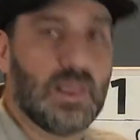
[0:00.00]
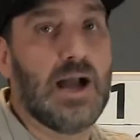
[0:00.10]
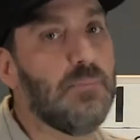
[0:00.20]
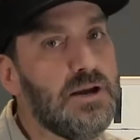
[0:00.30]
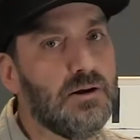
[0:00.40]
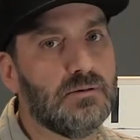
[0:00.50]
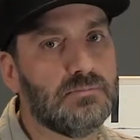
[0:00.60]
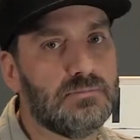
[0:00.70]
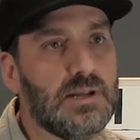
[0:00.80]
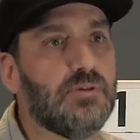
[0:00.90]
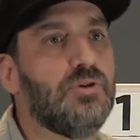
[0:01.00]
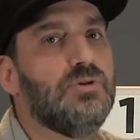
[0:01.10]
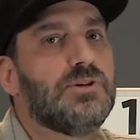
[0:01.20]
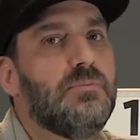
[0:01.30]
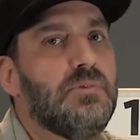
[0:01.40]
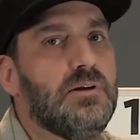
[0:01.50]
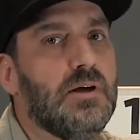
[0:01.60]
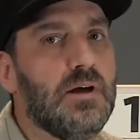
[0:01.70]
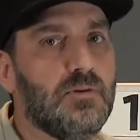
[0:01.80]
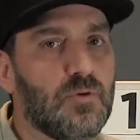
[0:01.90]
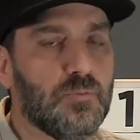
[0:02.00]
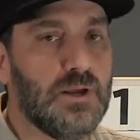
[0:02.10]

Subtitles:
I'm here. Now do something for